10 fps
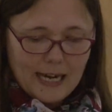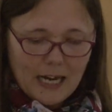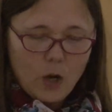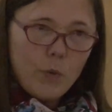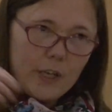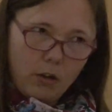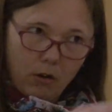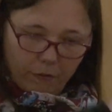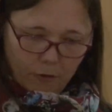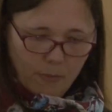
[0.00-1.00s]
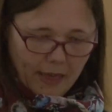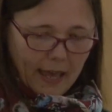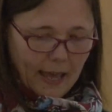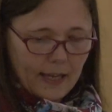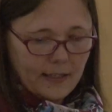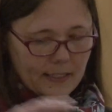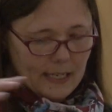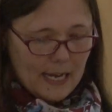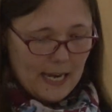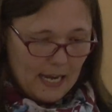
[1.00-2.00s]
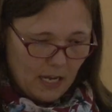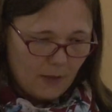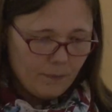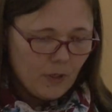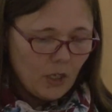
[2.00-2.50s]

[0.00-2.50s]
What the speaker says: how we got from there to here,